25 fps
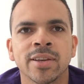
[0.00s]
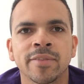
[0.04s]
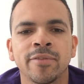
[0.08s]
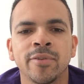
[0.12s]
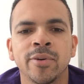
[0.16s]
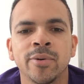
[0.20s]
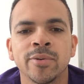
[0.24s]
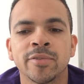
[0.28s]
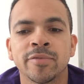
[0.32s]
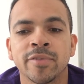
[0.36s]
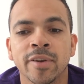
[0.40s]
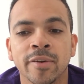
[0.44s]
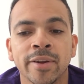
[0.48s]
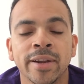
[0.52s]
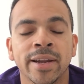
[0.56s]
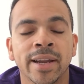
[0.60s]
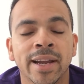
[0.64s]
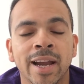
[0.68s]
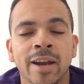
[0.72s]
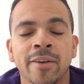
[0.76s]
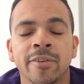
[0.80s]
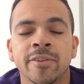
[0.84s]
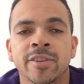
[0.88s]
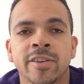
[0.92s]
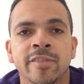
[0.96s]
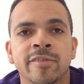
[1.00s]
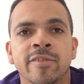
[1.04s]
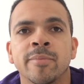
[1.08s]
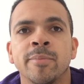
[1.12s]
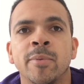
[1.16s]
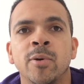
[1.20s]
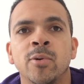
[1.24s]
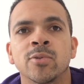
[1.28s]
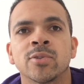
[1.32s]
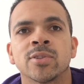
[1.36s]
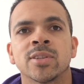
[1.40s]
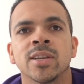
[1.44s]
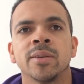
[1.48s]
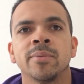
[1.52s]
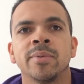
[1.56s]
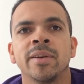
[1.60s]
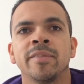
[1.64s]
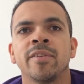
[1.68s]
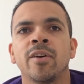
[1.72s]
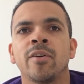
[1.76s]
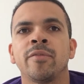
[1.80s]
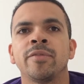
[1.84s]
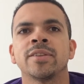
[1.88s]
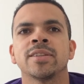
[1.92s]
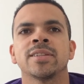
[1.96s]
I thought it was very encouraging from Alston.
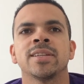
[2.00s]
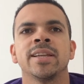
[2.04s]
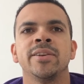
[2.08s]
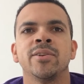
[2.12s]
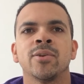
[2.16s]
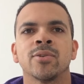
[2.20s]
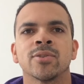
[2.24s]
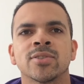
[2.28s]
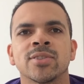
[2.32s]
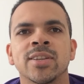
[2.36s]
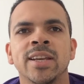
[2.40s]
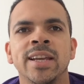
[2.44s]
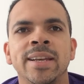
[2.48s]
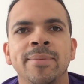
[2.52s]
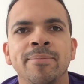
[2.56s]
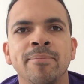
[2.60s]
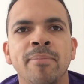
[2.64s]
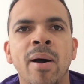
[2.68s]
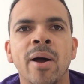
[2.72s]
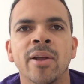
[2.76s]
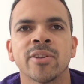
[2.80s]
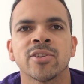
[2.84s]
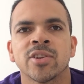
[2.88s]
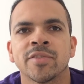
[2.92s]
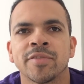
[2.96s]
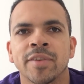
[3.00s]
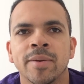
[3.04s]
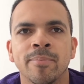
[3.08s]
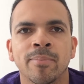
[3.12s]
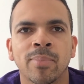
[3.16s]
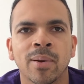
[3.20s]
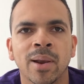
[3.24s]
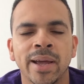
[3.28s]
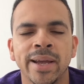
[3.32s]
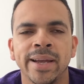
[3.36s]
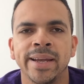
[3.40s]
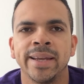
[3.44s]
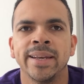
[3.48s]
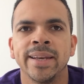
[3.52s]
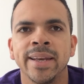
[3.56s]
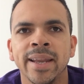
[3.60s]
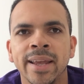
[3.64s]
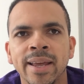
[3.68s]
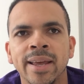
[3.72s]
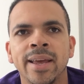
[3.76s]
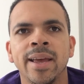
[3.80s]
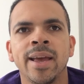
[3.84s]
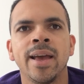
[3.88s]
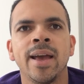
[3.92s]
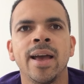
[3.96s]
We've obviously not seen much of him playing,
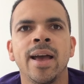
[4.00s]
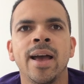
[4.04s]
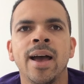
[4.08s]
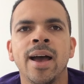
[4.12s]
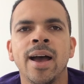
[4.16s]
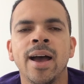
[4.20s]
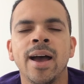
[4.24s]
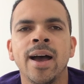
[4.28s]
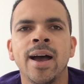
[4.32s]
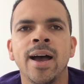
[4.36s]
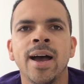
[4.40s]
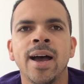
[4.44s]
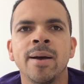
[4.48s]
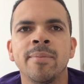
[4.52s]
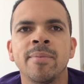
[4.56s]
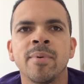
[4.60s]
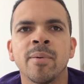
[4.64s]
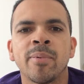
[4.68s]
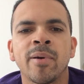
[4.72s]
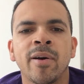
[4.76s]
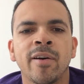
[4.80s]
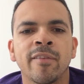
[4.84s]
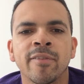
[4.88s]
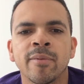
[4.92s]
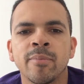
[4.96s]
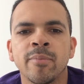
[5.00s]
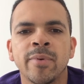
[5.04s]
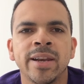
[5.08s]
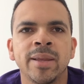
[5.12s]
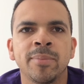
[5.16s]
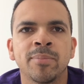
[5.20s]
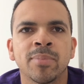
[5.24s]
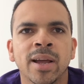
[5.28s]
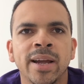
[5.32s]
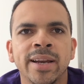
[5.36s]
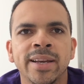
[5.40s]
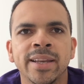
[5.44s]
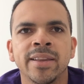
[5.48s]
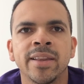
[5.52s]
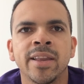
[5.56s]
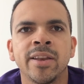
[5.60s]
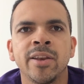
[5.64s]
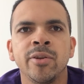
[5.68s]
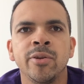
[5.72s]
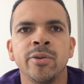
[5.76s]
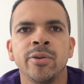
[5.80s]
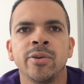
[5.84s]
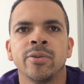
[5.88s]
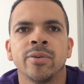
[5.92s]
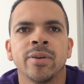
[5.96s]
apart from when he played in the
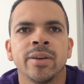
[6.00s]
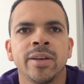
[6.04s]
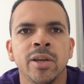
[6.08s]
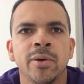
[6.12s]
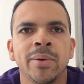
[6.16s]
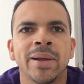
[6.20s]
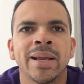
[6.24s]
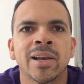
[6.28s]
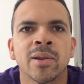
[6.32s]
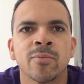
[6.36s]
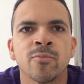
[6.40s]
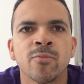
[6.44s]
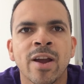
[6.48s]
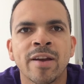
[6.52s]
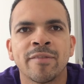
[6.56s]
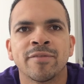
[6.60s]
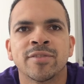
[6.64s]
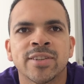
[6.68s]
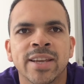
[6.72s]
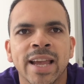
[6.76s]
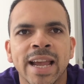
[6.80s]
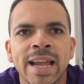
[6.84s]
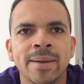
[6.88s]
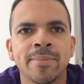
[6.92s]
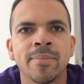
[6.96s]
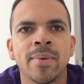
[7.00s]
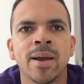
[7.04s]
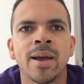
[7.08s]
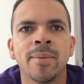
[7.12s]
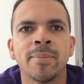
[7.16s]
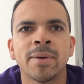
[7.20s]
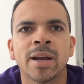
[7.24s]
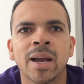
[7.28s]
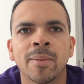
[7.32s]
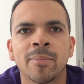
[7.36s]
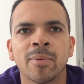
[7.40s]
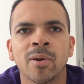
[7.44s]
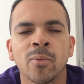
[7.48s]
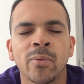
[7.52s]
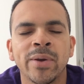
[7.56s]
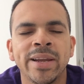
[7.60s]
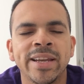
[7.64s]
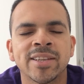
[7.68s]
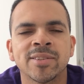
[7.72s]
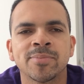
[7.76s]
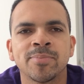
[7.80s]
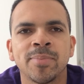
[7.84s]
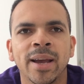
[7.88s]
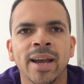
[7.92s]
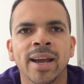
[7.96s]
New England Revs game a couple of
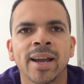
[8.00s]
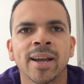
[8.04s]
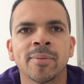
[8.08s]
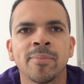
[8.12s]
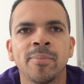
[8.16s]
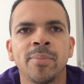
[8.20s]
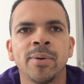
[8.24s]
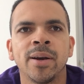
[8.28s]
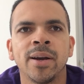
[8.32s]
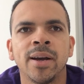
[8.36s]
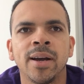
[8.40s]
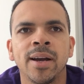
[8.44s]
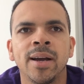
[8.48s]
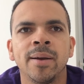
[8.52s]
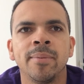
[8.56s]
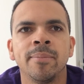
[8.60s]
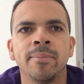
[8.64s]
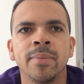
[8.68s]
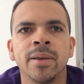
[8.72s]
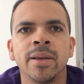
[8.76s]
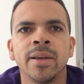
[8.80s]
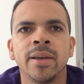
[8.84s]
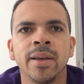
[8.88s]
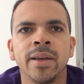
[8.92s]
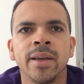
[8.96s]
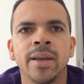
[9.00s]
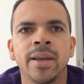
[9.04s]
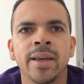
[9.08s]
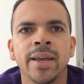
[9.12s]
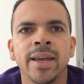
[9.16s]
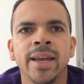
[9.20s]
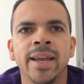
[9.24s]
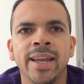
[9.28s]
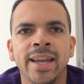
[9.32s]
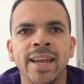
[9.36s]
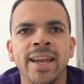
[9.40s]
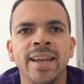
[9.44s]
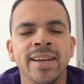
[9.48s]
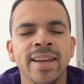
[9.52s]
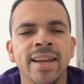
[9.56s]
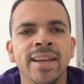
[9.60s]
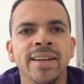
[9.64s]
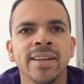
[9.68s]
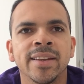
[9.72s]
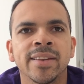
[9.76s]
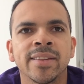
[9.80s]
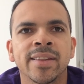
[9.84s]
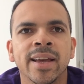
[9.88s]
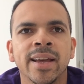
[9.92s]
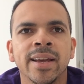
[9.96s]
weeks back. But he
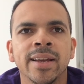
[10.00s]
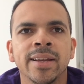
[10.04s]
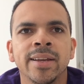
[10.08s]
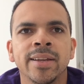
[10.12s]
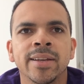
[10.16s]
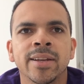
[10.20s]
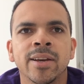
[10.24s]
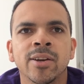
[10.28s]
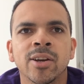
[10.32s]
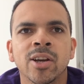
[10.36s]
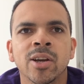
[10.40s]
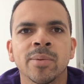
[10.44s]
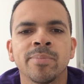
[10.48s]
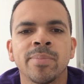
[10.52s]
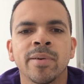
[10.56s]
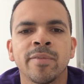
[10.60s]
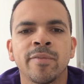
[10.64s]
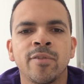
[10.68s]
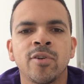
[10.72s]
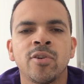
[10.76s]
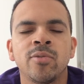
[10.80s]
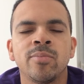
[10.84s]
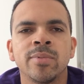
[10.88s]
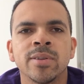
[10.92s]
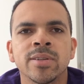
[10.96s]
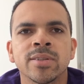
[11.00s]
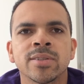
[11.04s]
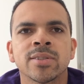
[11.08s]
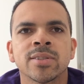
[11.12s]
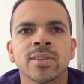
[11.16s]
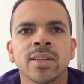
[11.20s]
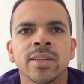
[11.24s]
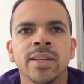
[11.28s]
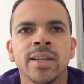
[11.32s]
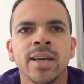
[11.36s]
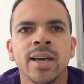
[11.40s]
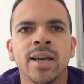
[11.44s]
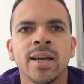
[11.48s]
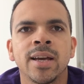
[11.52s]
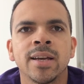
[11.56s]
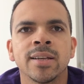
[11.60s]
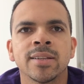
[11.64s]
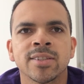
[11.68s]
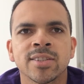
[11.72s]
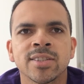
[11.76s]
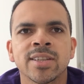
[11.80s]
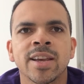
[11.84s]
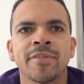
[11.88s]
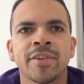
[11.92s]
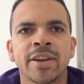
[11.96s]
needed that, good performance. And
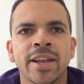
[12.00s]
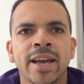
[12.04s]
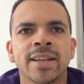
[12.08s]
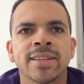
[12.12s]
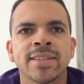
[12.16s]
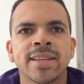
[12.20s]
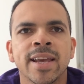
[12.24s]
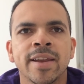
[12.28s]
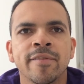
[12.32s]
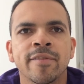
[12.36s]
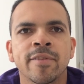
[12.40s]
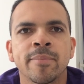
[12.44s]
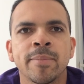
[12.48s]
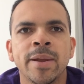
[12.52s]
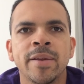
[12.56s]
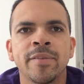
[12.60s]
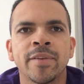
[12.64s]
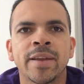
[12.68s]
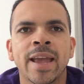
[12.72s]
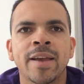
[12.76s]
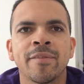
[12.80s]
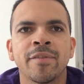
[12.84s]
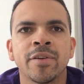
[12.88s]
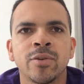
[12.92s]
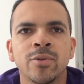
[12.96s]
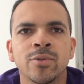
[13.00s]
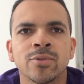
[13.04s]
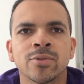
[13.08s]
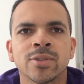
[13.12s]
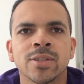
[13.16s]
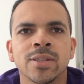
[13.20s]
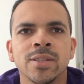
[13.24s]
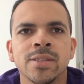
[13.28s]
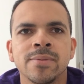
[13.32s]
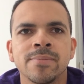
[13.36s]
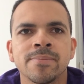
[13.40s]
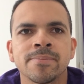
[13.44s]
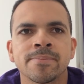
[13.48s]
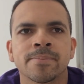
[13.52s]
7 out of 10 for me, Kevin Alston.